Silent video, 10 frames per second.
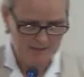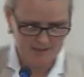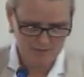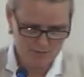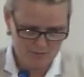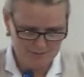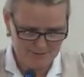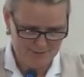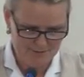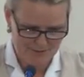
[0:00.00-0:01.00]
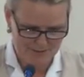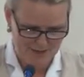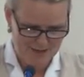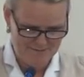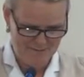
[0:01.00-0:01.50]
It is certainly the
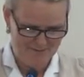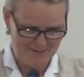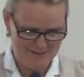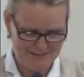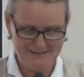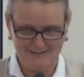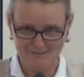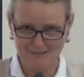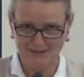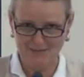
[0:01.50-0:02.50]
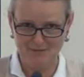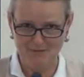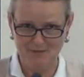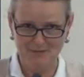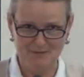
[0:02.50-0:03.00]
most unrepresentative club
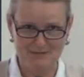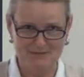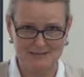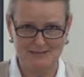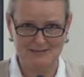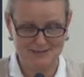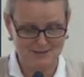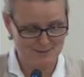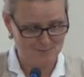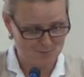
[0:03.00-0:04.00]
of all the ones that exist